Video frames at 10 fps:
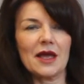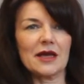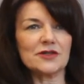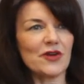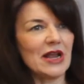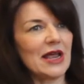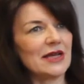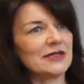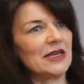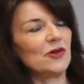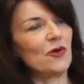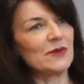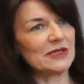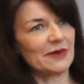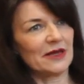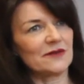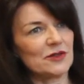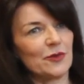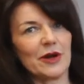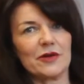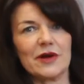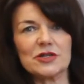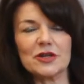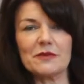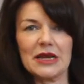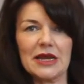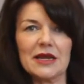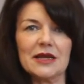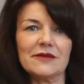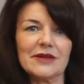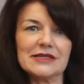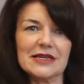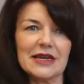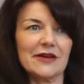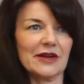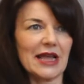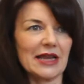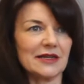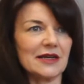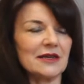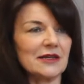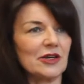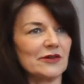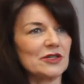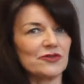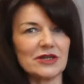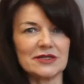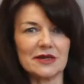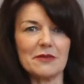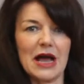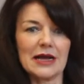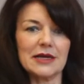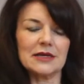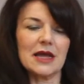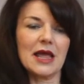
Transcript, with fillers: Australia has an enormous amount of superannuation money invested here in Canada. You know, it's a trusted market.